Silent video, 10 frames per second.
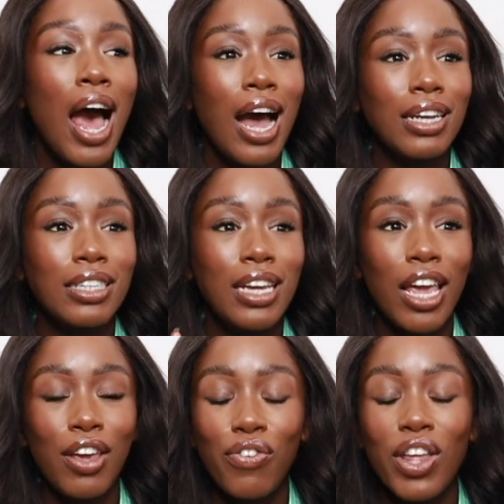And
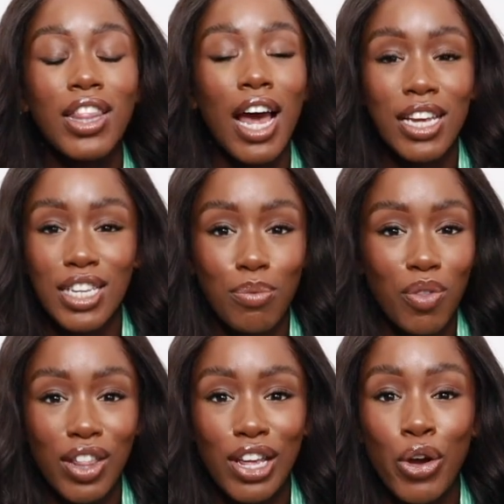if that is
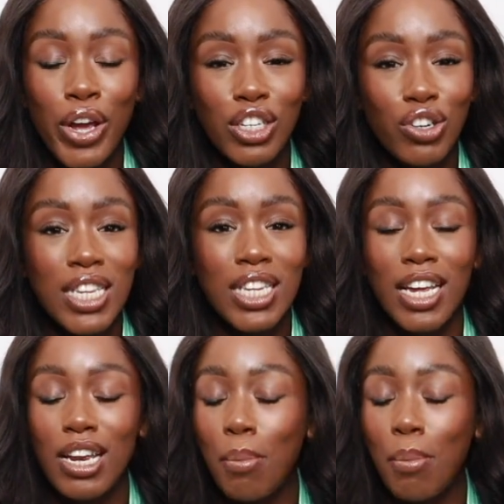something that you're interested in,